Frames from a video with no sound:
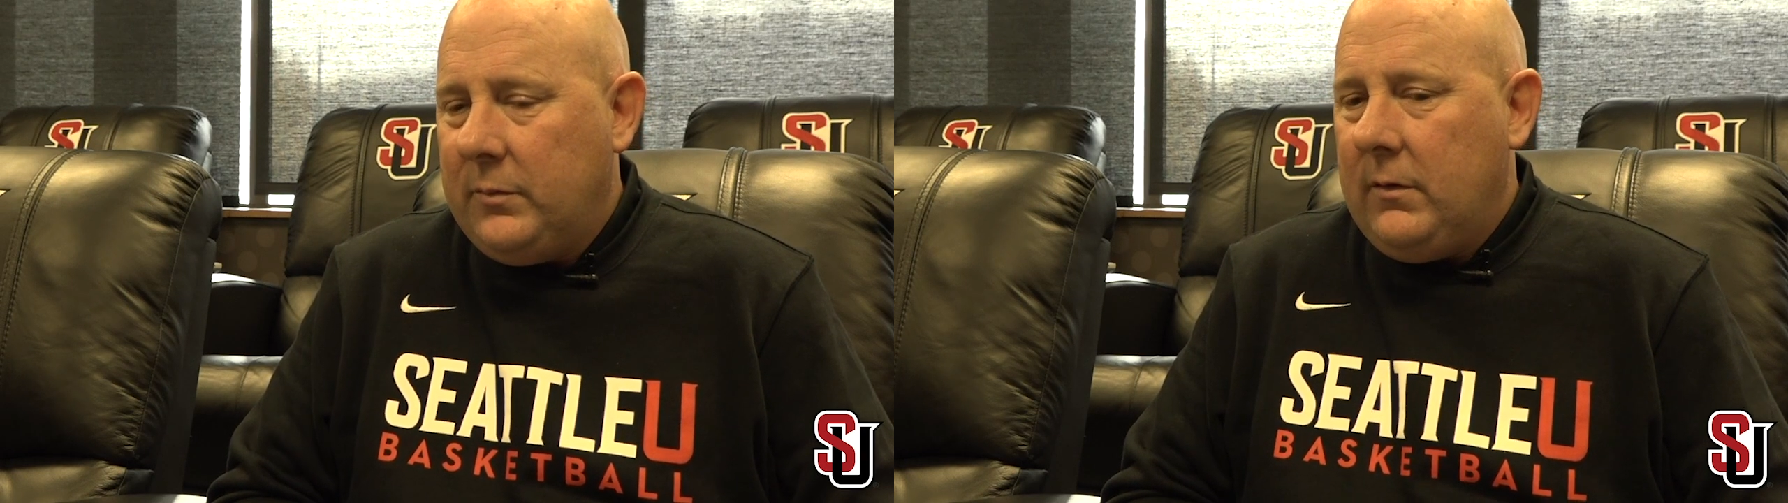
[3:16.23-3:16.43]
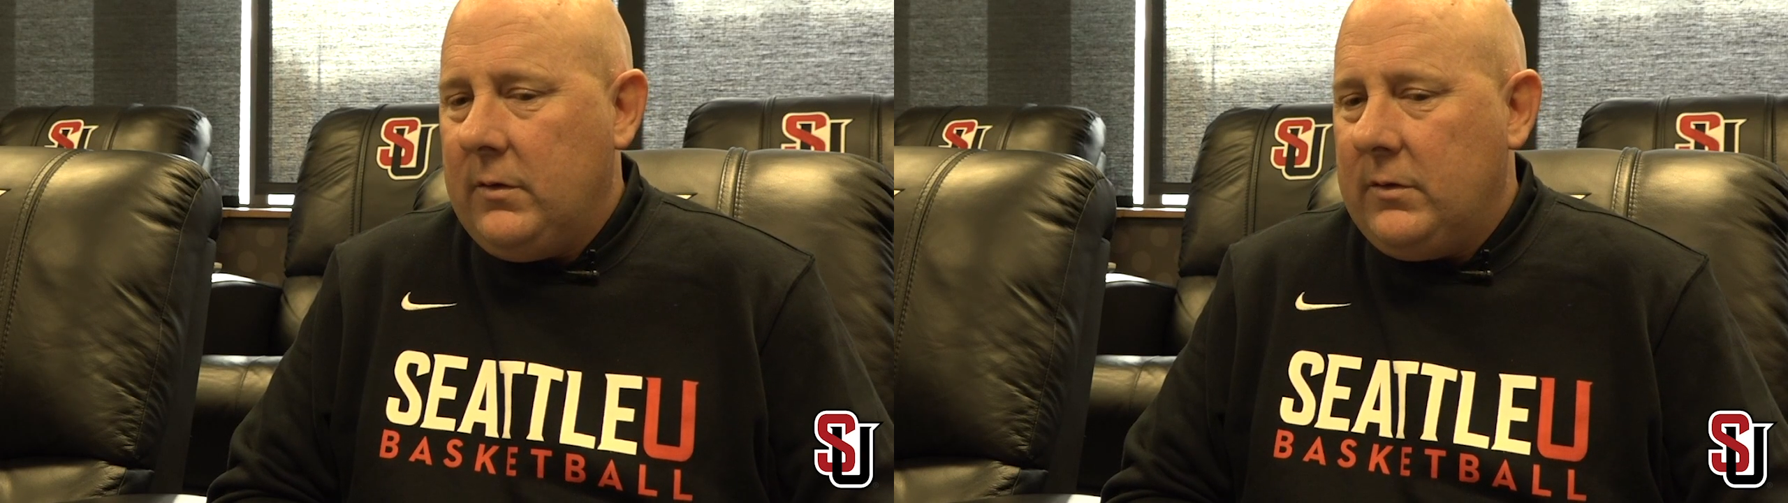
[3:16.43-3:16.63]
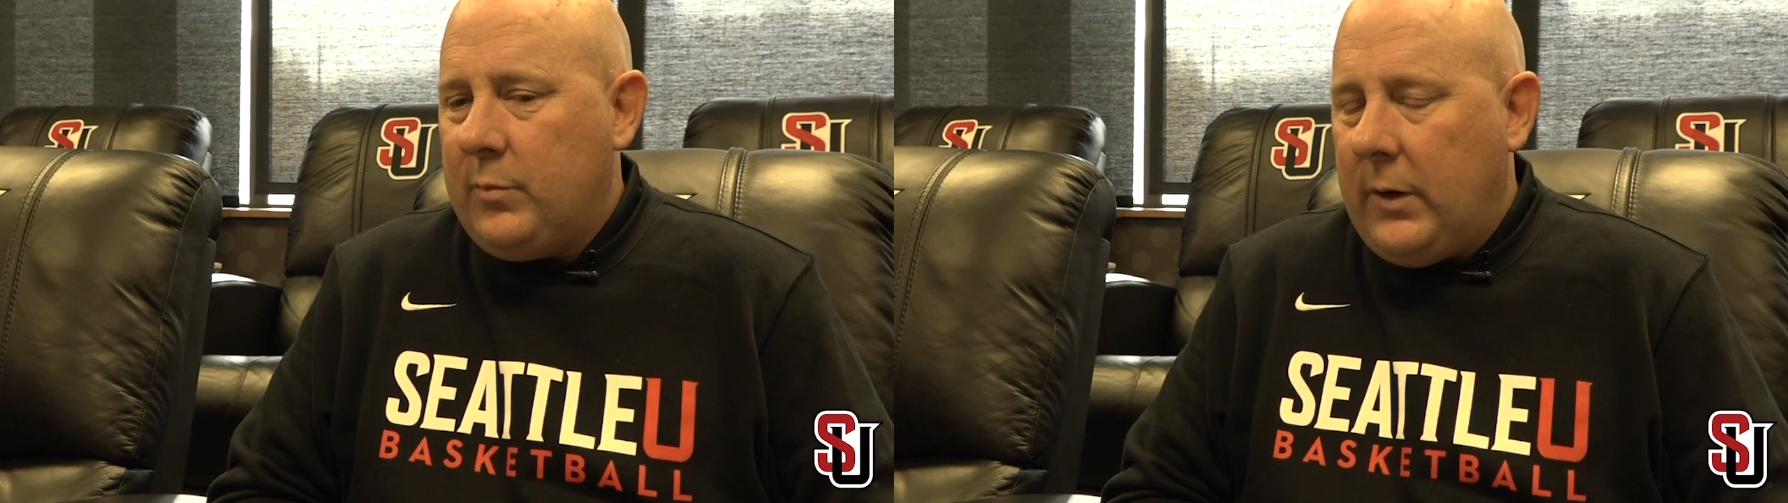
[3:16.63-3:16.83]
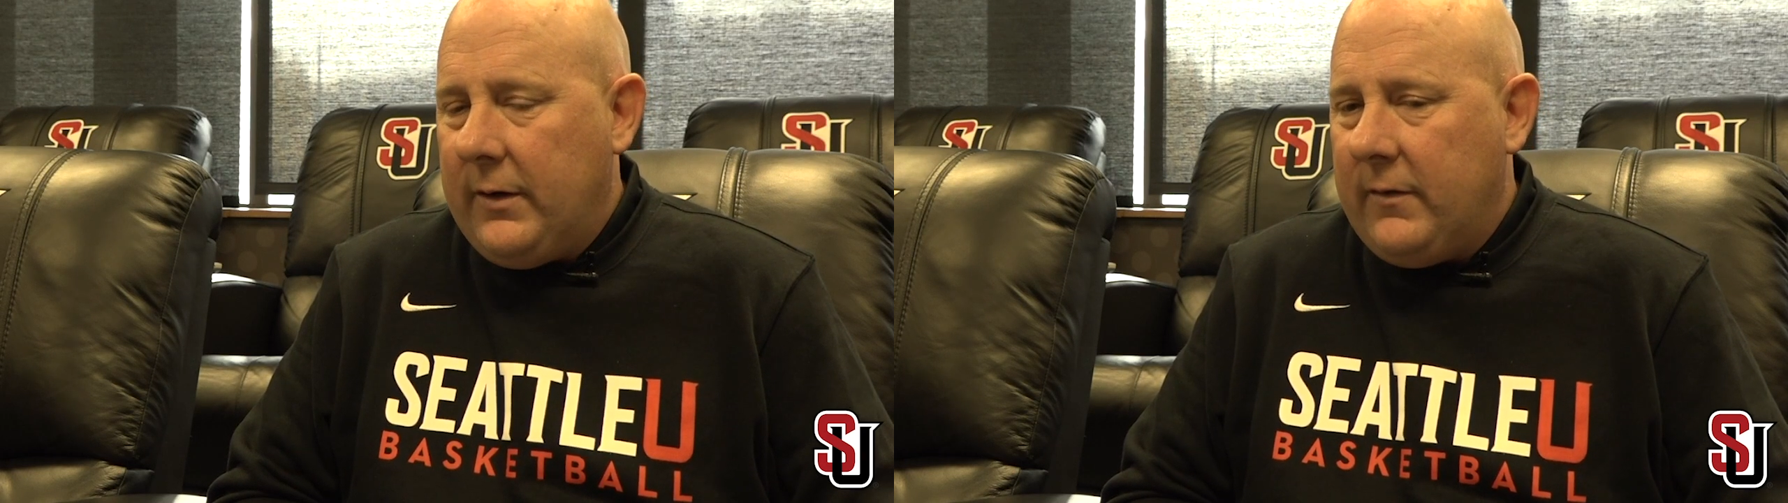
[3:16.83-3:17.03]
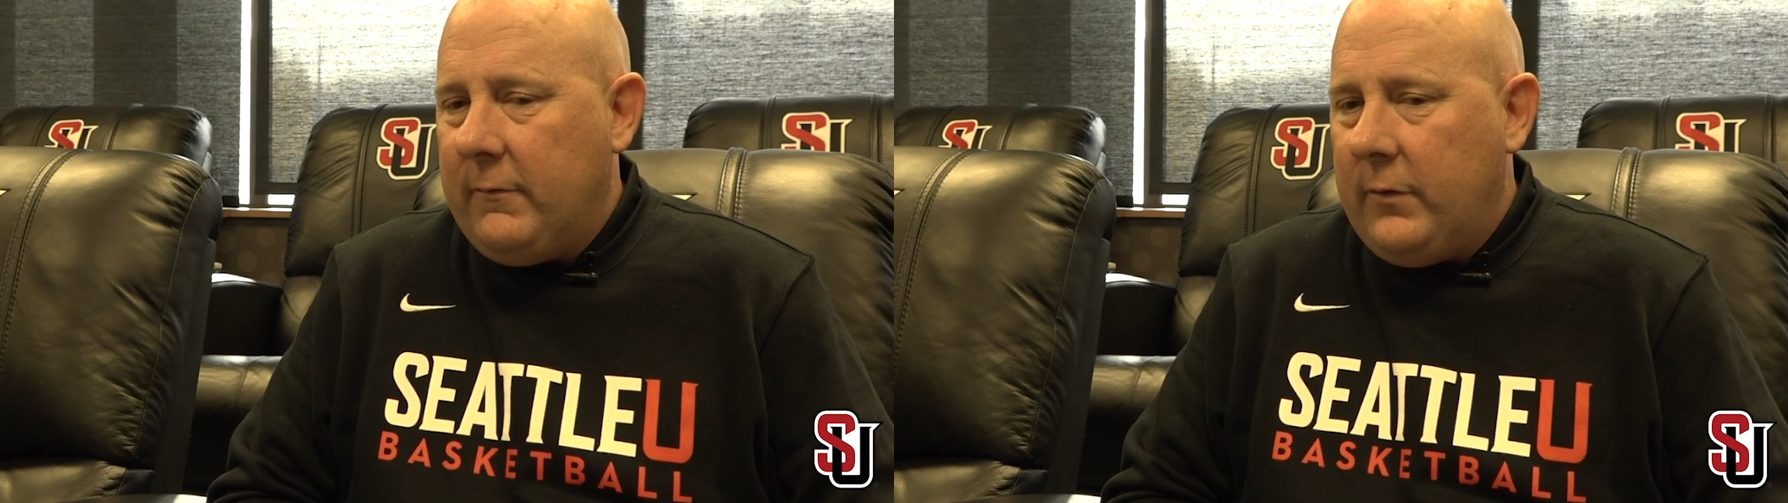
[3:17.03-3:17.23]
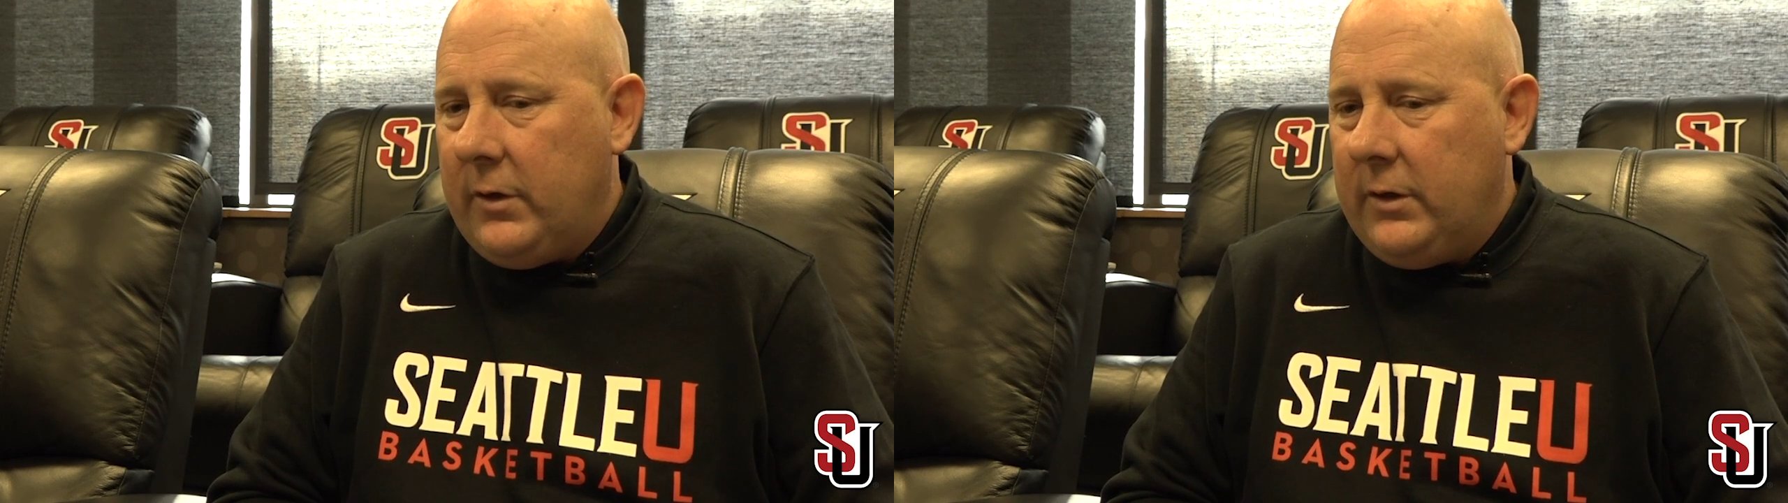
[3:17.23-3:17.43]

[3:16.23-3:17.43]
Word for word: despite a very